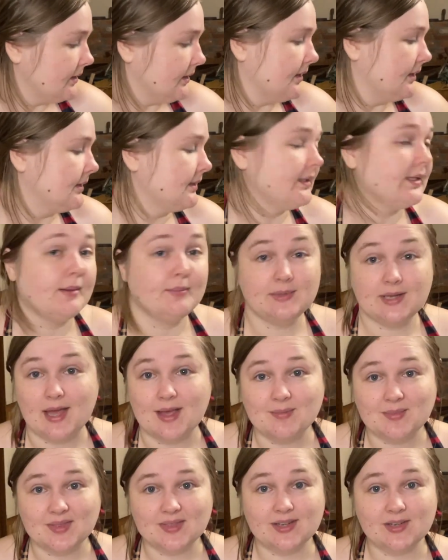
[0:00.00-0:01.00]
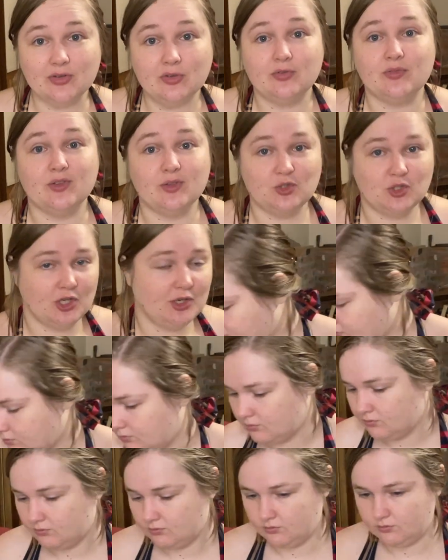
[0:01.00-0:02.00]
sometime in the near future.
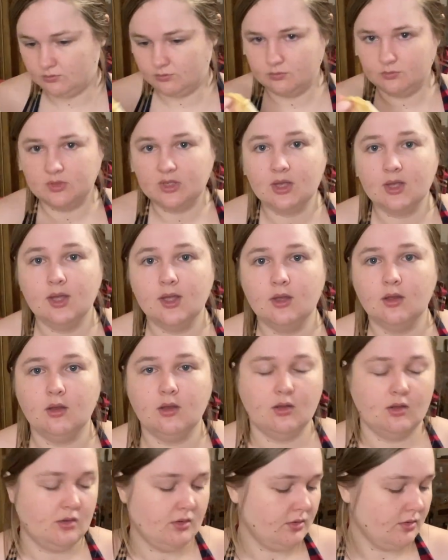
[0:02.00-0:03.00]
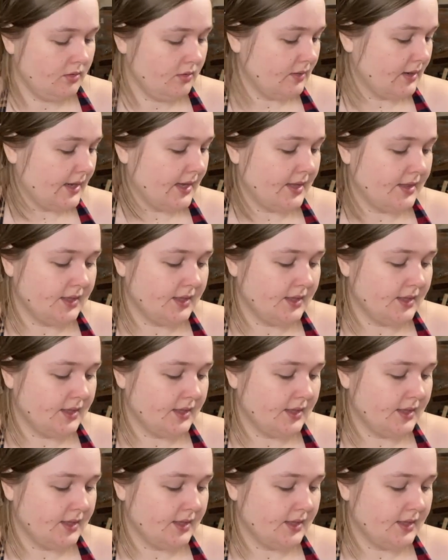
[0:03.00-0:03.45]
All right,